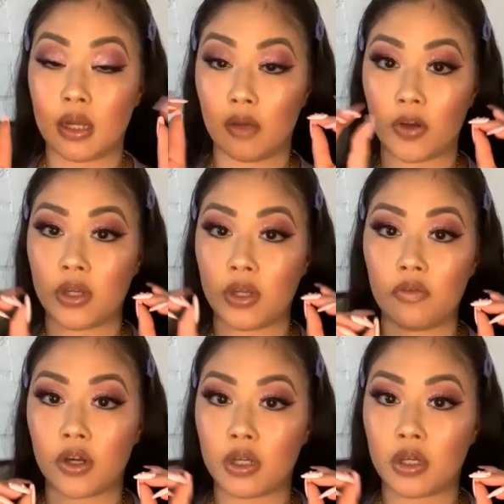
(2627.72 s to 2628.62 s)
very,
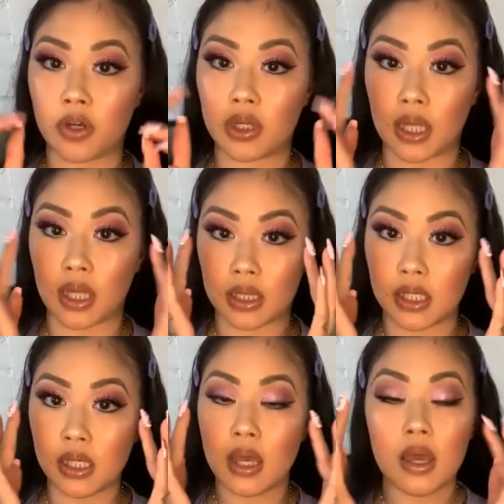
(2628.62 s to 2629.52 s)
very, very
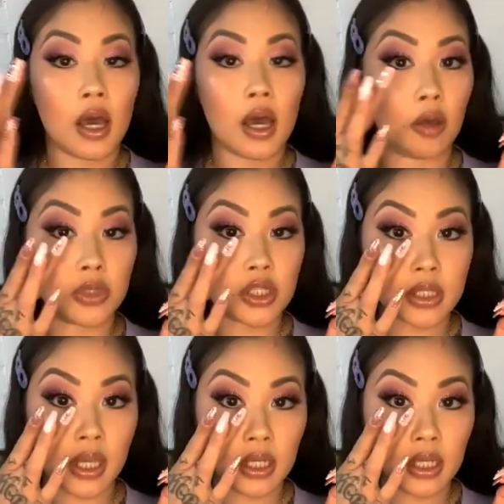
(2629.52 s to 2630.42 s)
lightly,
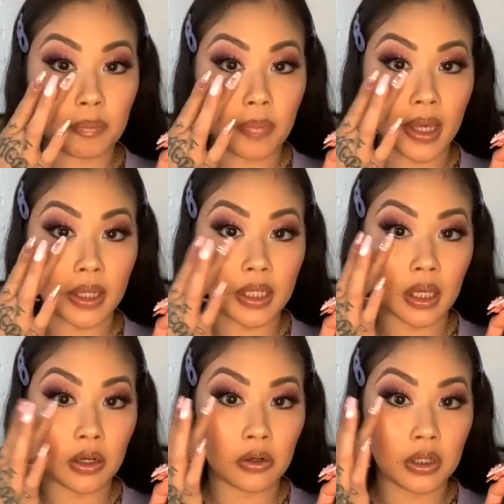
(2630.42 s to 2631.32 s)
just kind of patting
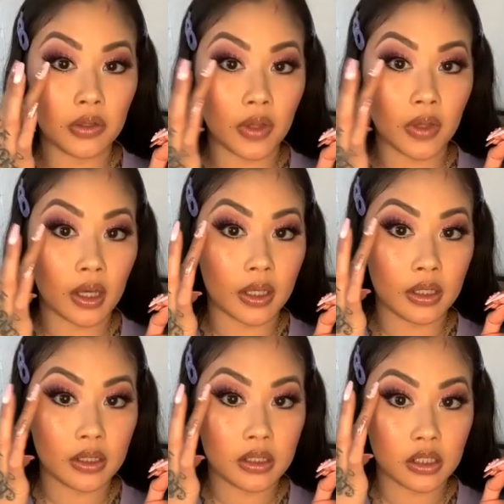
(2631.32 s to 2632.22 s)
underneath the
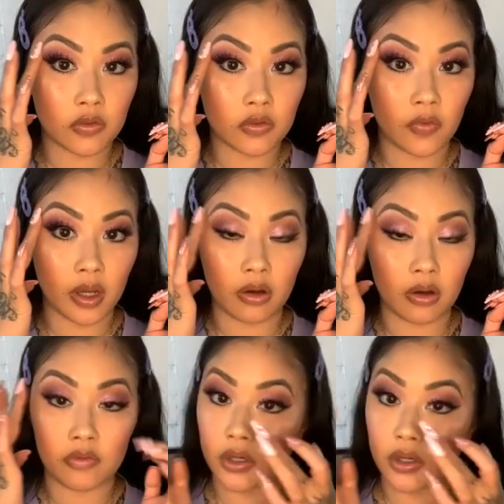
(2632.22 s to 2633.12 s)
eyes, just very,
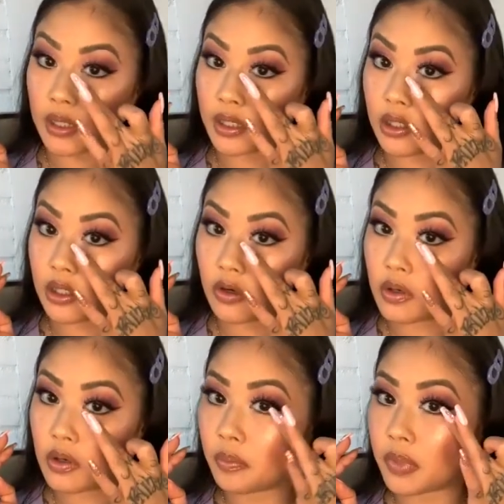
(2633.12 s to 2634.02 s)
very lightly. You don't
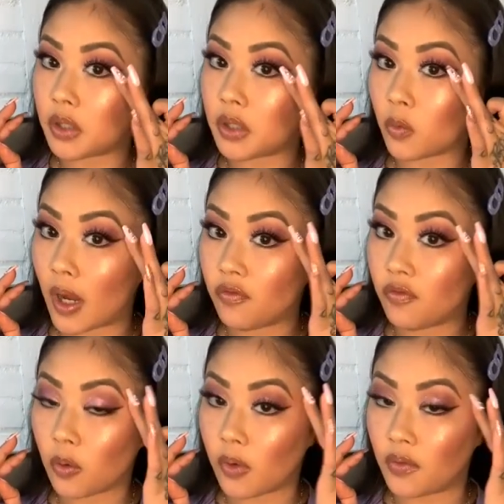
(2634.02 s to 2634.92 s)
want to be rough
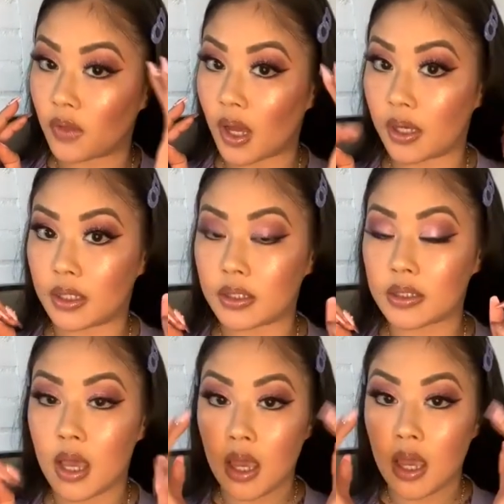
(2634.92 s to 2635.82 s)
around the eyes.
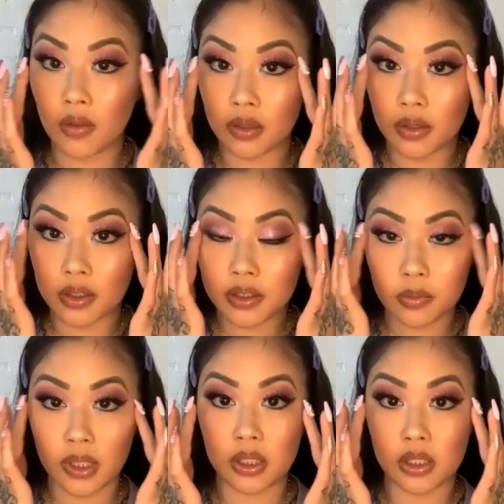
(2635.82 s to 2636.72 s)
And then this
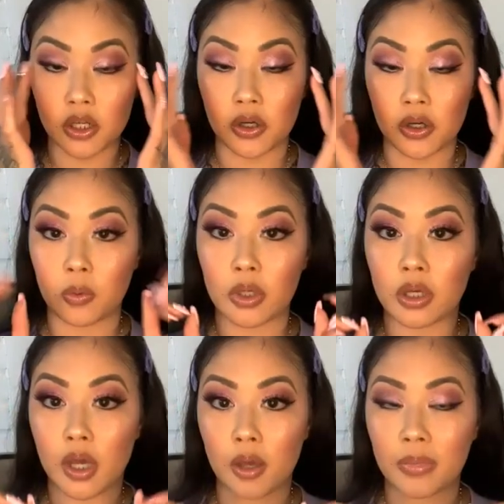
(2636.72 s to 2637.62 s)
way, you know,
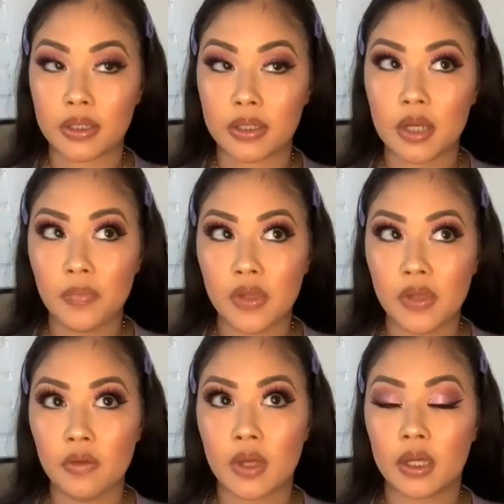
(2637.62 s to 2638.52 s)
it's
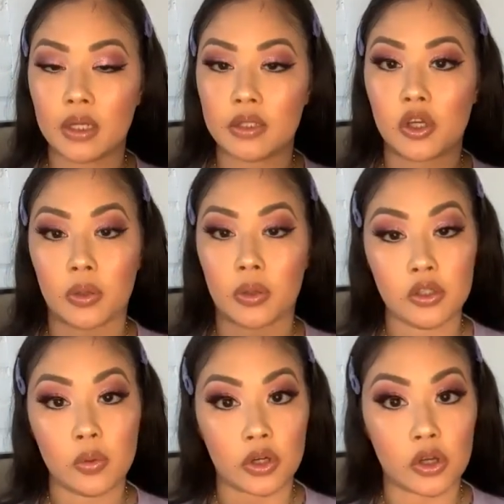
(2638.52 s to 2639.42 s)
something that is going
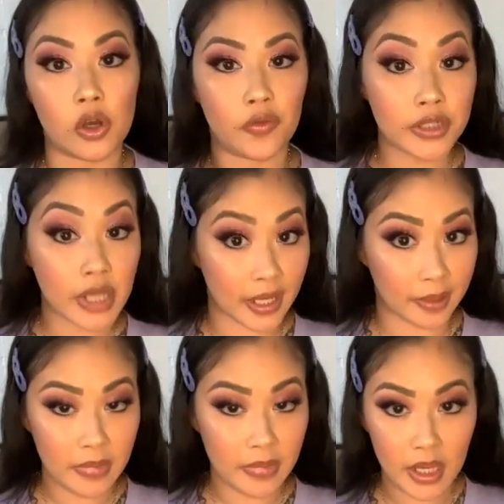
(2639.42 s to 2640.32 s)
to work over
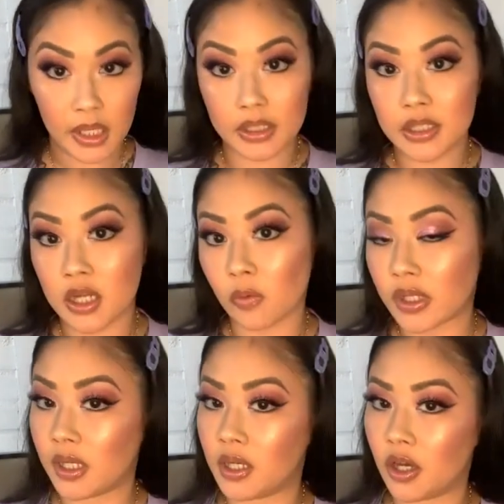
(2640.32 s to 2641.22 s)
time. It's not
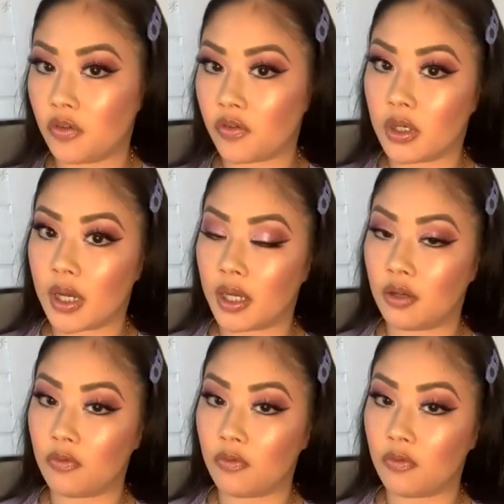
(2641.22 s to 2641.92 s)
really an overnight